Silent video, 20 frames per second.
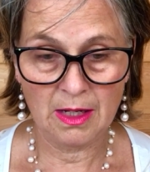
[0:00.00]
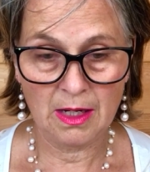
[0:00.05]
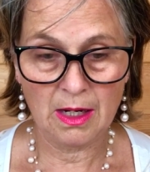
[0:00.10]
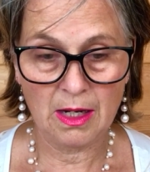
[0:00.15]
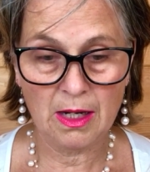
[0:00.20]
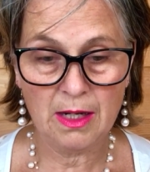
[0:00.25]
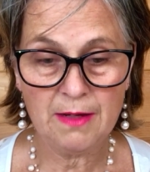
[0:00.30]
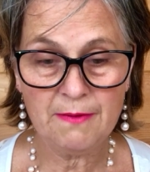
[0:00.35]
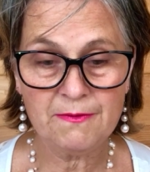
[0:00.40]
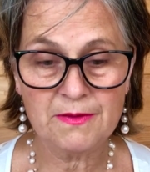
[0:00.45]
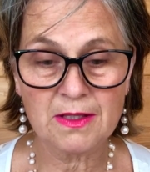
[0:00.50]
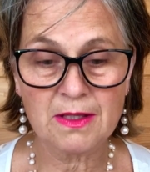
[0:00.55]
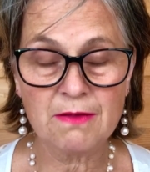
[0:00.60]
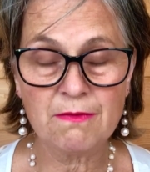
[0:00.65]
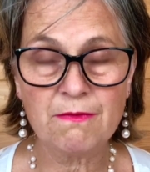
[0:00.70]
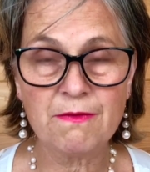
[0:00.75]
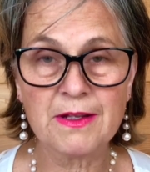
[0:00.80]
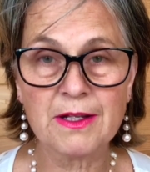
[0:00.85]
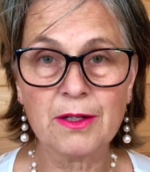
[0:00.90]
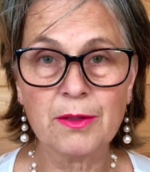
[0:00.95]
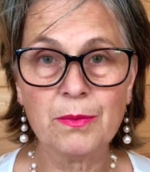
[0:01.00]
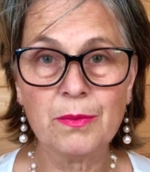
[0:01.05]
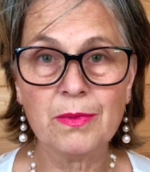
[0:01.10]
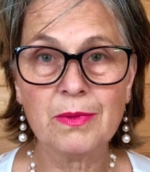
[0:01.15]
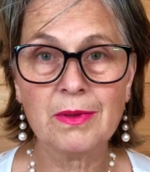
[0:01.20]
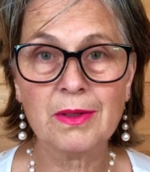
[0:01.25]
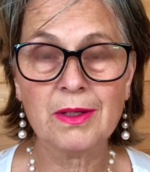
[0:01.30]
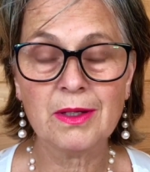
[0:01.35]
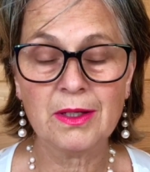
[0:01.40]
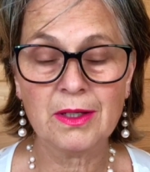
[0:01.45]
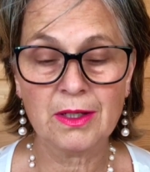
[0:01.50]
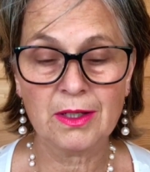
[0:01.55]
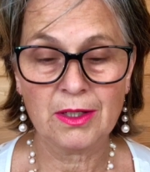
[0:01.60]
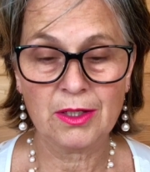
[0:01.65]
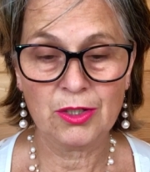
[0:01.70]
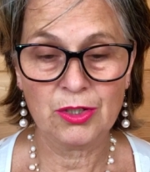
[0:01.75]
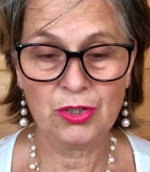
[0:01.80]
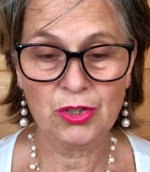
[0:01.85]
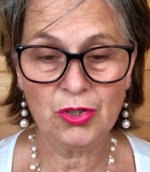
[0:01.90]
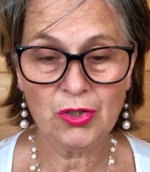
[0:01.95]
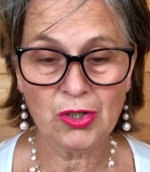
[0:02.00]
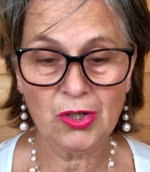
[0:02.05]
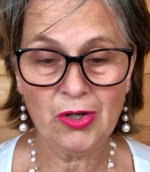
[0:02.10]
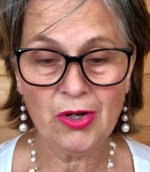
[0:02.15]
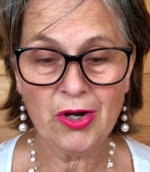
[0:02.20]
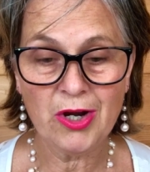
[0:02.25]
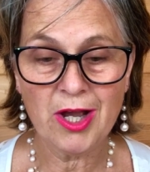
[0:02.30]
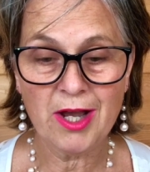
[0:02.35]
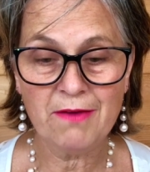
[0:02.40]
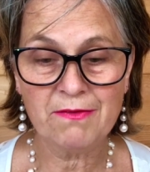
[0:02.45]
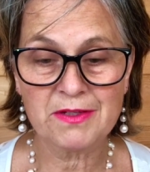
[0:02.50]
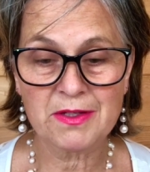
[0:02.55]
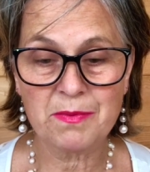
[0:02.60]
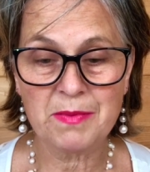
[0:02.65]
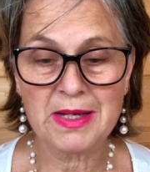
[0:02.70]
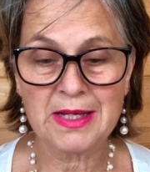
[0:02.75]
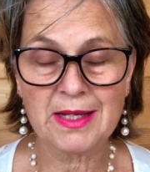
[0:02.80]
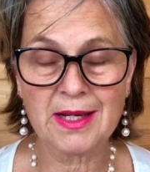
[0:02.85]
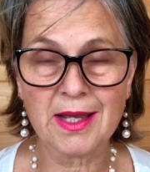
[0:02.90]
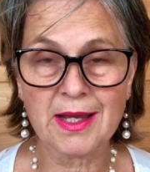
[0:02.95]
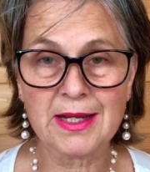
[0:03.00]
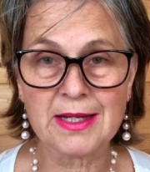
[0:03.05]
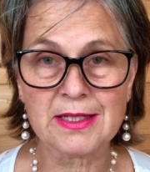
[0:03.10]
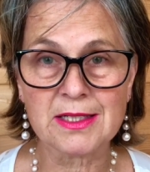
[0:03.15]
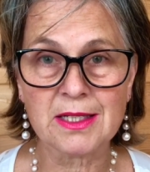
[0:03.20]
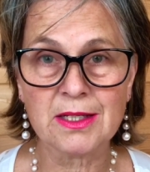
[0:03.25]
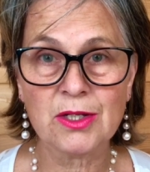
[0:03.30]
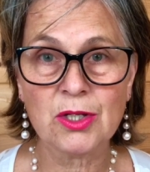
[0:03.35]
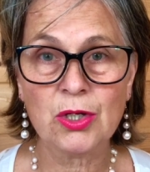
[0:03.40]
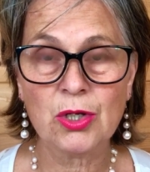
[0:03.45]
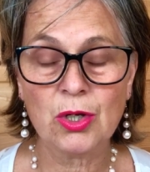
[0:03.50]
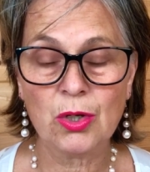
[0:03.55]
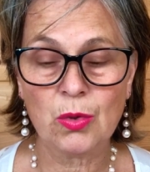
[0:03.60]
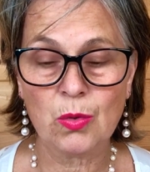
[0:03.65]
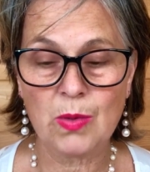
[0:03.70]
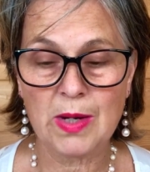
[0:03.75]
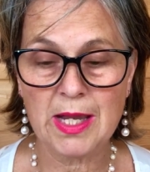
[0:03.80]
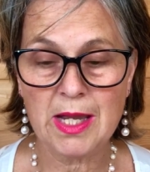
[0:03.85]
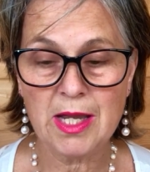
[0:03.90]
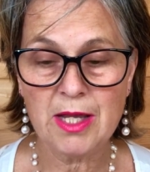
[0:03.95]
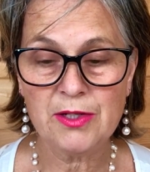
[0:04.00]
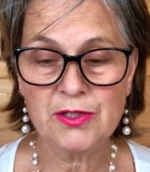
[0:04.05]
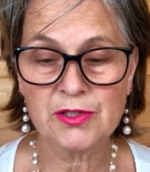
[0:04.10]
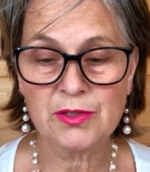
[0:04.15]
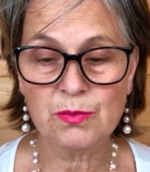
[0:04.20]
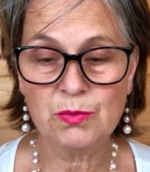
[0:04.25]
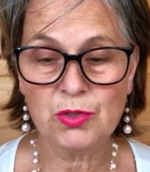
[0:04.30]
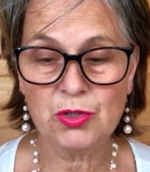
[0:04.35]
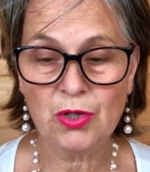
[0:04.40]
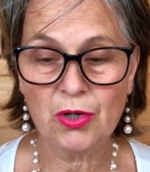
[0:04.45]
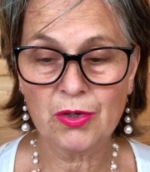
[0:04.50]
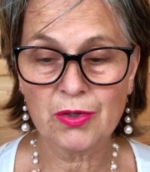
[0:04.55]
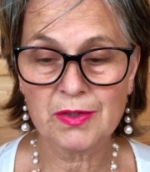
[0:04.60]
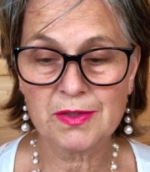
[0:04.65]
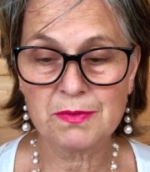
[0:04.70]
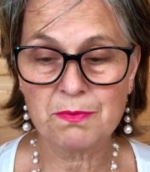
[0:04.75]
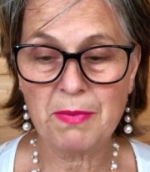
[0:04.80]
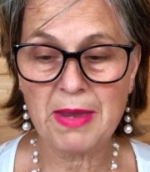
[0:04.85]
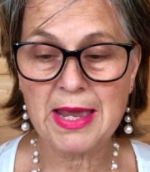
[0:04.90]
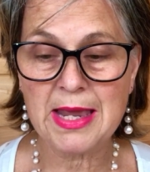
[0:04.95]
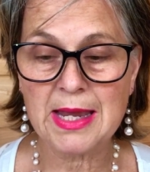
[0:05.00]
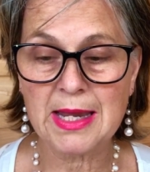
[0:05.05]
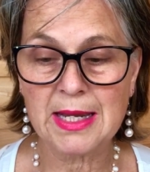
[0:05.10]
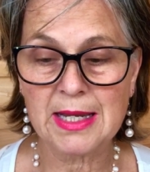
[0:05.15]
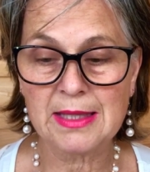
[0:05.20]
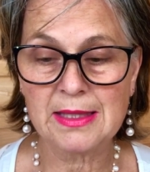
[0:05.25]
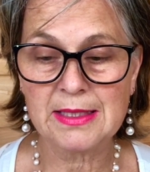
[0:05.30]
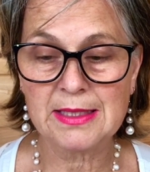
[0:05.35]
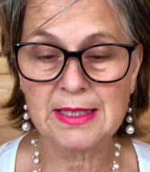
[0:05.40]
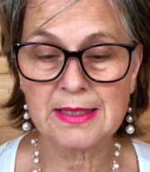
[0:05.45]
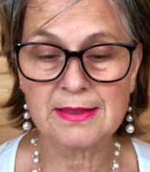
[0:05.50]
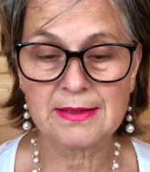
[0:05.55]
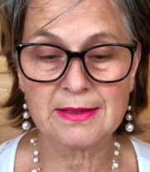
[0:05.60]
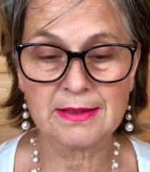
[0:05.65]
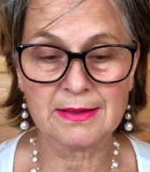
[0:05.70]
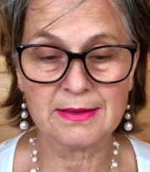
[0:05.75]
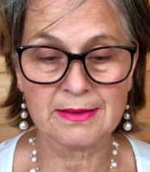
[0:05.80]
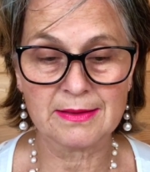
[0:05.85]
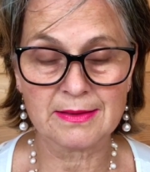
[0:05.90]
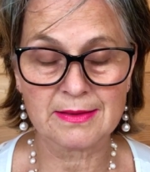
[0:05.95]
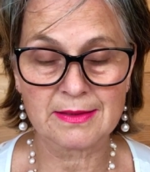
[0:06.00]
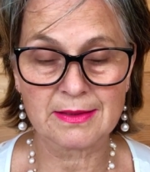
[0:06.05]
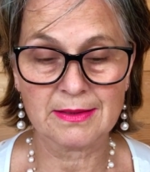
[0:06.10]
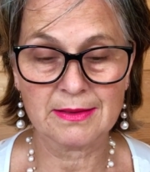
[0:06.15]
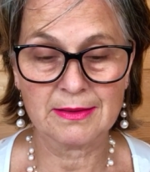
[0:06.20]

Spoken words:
After the film, not long after midnight, we heard some dogs baying in the distance.